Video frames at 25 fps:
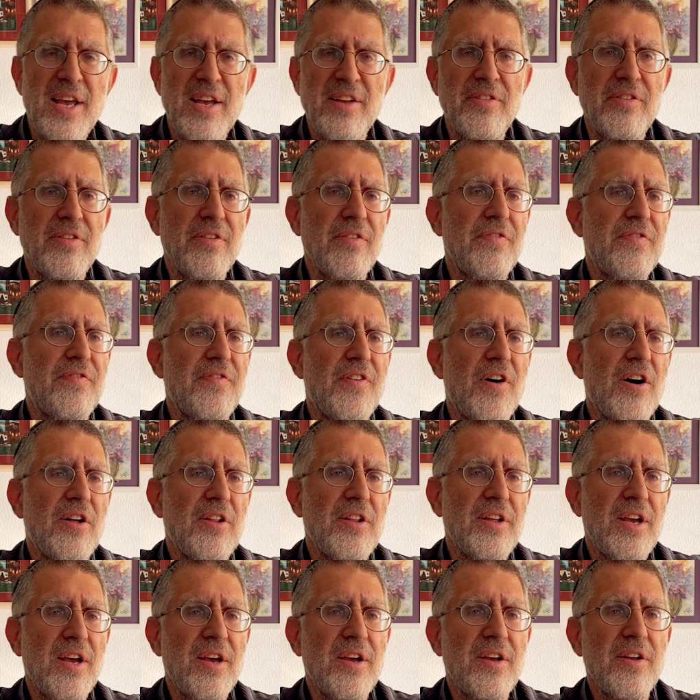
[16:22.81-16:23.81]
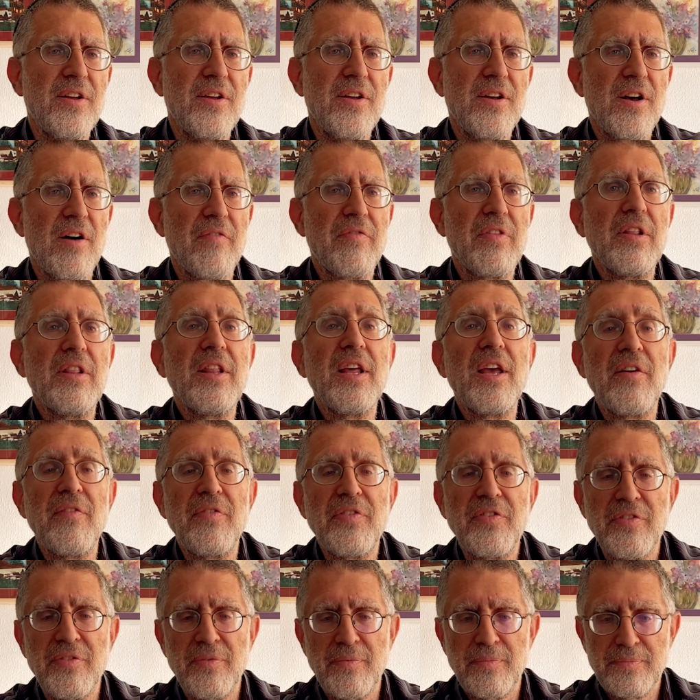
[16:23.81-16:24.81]
as the falling of the
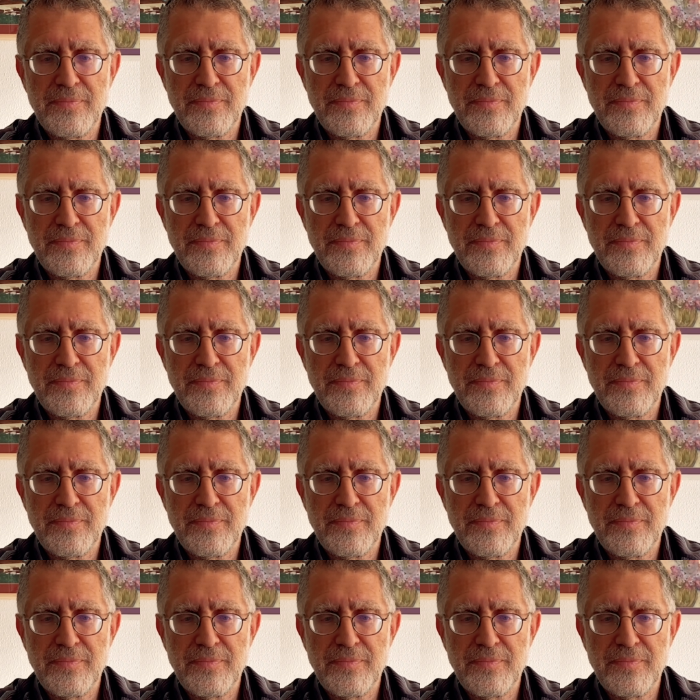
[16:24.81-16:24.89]
leaves.